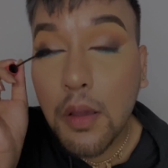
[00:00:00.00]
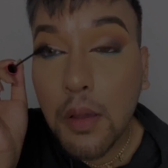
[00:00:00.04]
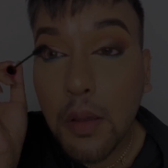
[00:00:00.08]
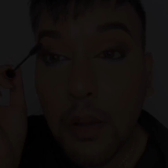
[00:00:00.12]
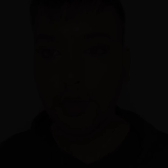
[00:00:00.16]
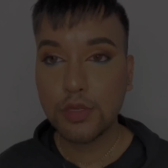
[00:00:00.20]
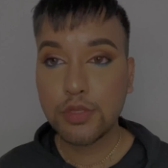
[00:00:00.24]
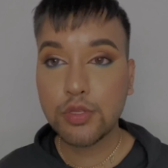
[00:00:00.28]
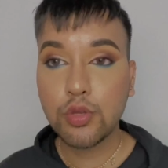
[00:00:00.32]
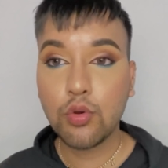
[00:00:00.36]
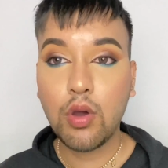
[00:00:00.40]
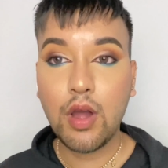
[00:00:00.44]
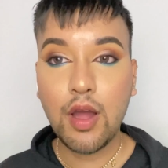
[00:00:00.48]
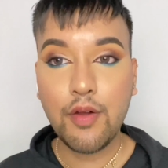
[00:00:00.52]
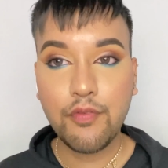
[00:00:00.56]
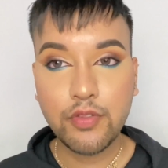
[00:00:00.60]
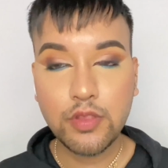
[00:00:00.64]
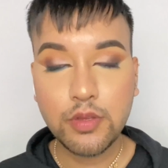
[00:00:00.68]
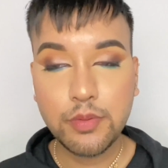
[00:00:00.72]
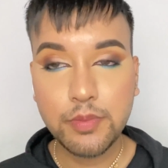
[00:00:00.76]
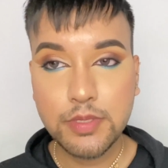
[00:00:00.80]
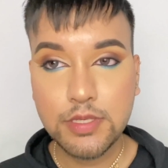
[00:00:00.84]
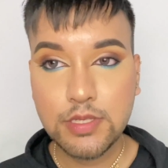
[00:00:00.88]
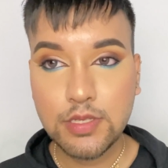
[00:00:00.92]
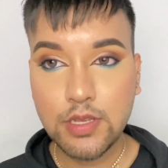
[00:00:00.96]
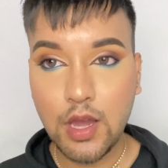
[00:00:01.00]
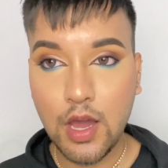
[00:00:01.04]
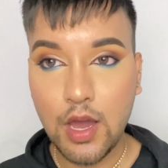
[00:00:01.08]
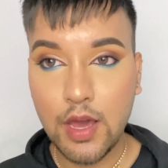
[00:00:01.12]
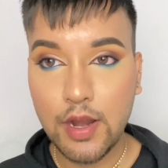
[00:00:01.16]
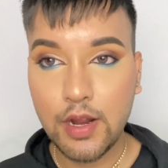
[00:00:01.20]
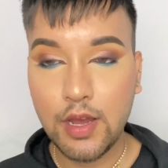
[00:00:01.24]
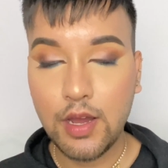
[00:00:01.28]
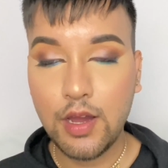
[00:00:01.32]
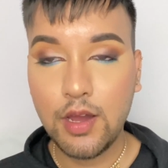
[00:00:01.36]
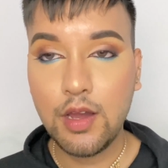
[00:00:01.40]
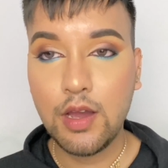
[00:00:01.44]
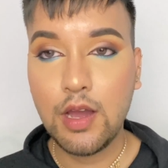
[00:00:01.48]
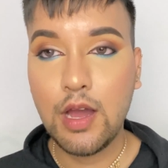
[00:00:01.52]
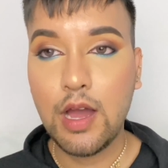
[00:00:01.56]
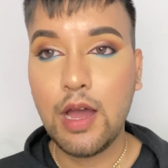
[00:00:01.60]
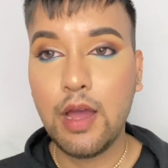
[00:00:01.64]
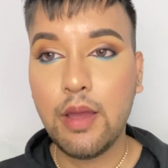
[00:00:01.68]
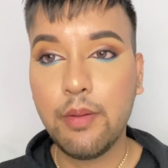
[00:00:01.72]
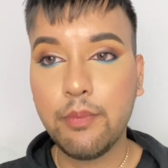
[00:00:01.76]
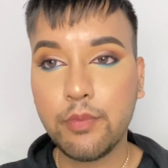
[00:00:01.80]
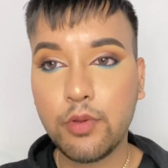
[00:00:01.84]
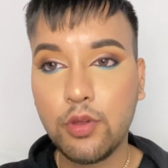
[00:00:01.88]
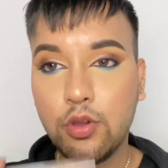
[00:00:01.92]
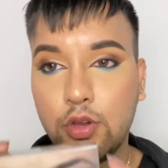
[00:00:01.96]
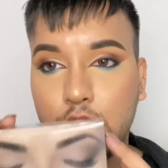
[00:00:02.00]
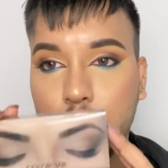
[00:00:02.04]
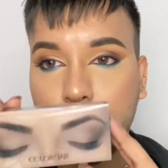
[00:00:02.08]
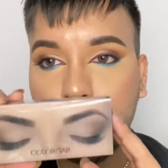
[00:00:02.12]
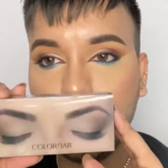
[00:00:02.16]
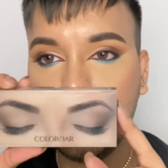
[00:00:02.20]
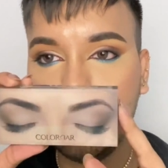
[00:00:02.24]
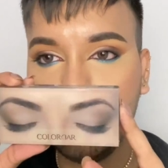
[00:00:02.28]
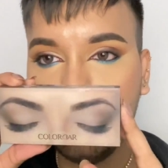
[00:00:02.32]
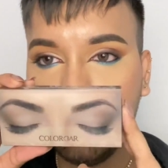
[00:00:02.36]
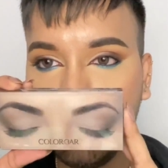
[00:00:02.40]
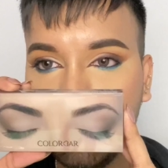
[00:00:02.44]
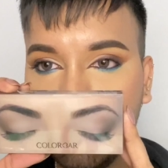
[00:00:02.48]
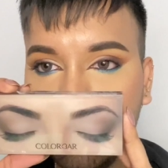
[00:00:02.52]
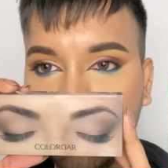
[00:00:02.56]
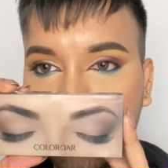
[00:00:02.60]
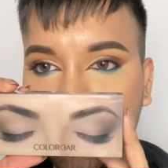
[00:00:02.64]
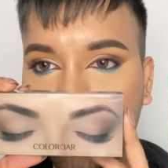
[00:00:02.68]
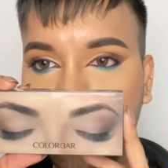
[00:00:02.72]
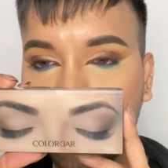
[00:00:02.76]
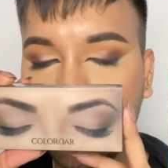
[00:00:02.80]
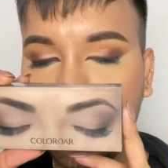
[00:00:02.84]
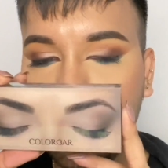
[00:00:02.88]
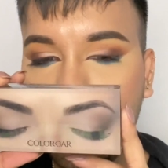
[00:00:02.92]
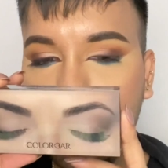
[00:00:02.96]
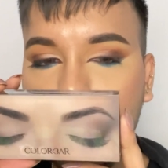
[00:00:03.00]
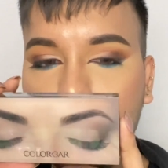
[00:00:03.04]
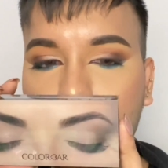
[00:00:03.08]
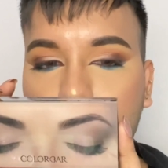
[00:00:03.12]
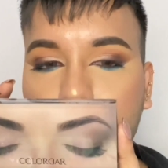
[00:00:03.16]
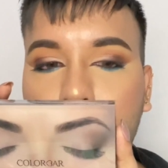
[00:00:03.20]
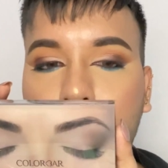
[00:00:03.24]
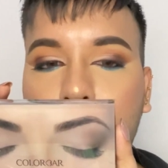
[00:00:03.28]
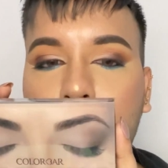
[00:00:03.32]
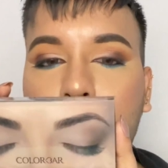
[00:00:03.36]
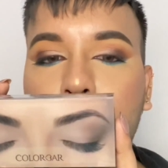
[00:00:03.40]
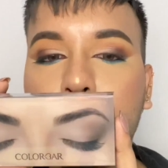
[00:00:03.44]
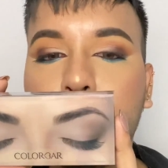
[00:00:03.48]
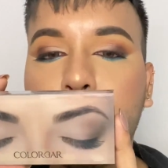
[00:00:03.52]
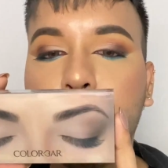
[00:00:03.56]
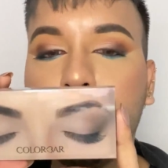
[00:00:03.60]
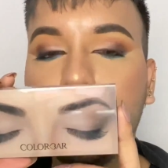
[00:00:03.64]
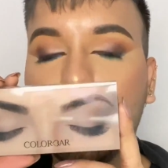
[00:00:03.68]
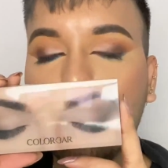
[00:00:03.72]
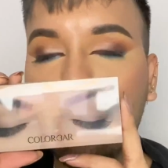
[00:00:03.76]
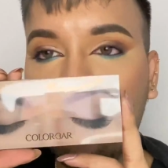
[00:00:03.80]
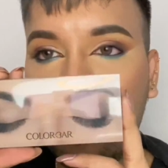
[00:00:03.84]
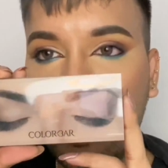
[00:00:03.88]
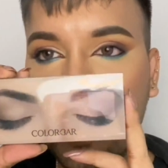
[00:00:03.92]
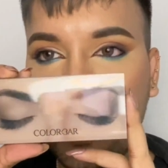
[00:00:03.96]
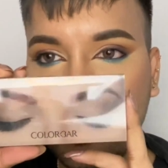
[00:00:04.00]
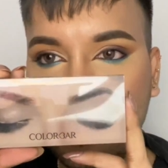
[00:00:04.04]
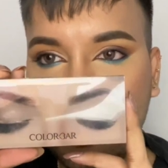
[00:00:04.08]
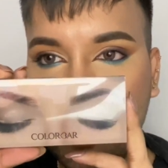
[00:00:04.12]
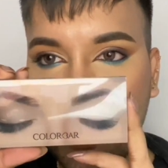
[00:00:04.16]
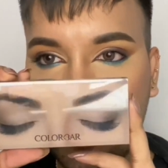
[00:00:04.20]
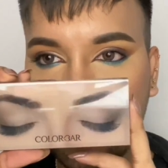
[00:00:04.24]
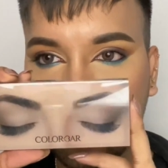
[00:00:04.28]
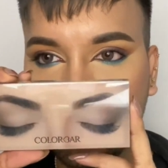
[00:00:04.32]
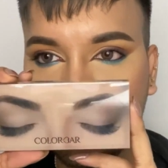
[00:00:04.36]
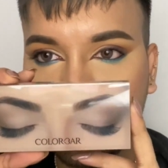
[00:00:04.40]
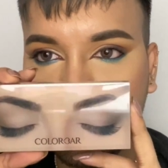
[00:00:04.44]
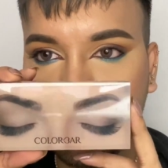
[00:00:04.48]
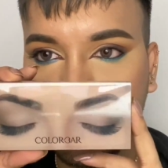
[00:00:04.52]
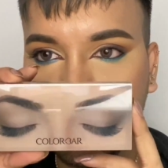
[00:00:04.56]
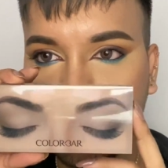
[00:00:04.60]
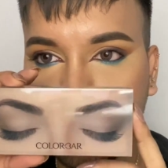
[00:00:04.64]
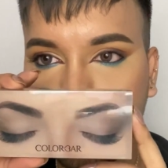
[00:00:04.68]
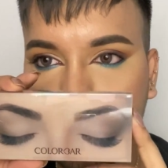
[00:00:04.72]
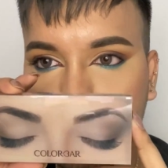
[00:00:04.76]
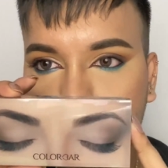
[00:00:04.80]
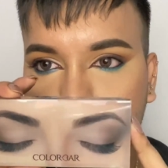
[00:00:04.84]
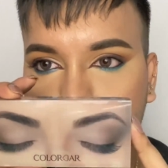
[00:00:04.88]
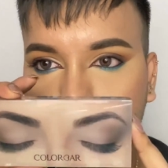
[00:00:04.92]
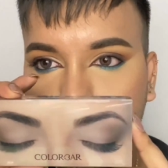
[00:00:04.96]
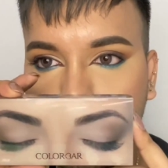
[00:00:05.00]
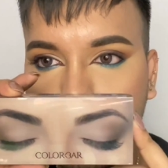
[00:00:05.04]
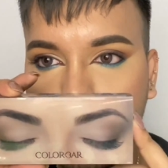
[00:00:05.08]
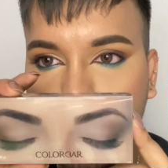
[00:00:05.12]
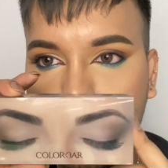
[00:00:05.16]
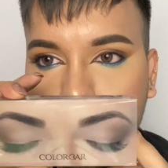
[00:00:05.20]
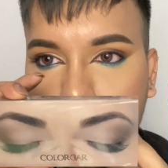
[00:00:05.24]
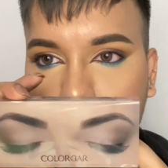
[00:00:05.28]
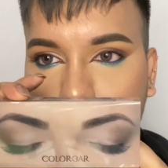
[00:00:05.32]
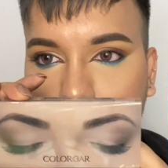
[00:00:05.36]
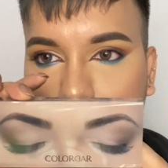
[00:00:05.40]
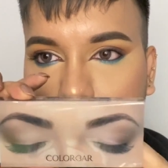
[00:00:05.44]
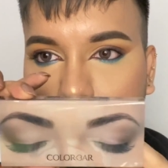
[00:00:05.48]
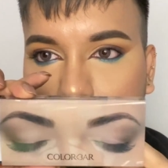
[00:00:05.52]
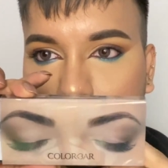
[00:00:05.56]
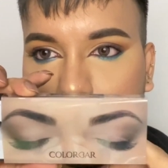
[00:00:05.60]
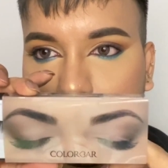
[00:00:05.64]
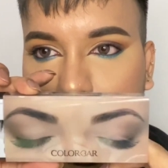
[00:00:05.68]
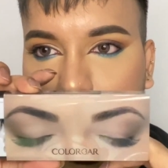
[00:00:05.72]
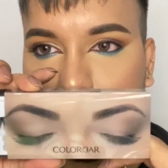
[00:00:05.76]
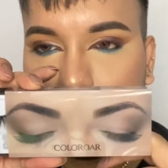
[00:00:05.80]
So after the mascara, I'm gonna use the Colorbar Pro Eyelashes, and